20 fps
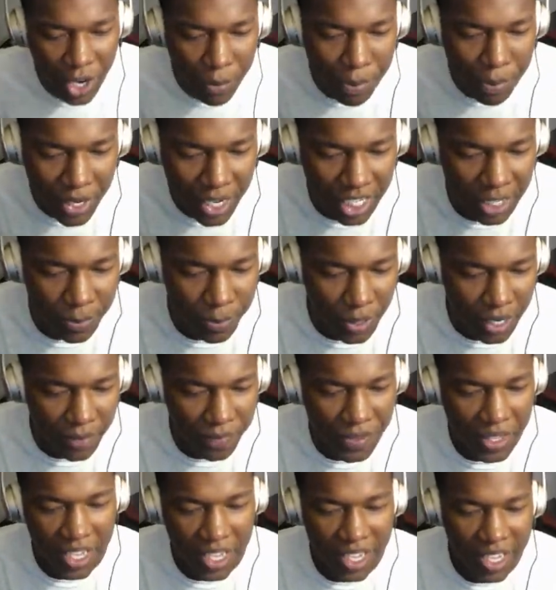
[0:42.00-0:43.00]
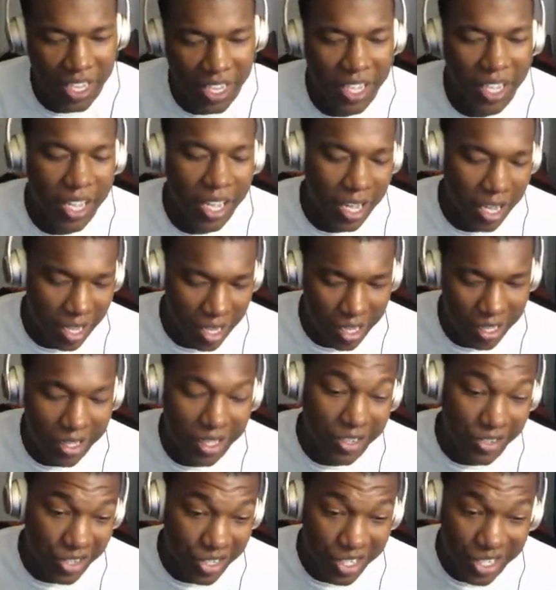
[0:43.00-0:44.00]
earbuds, but
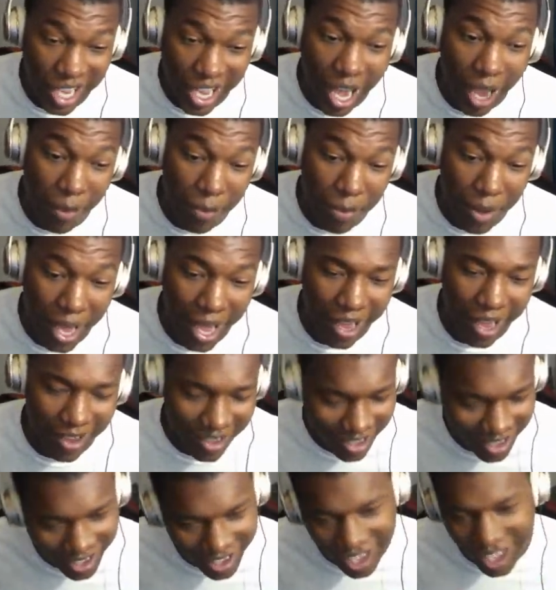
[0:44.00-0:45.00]
let's just say I'm back.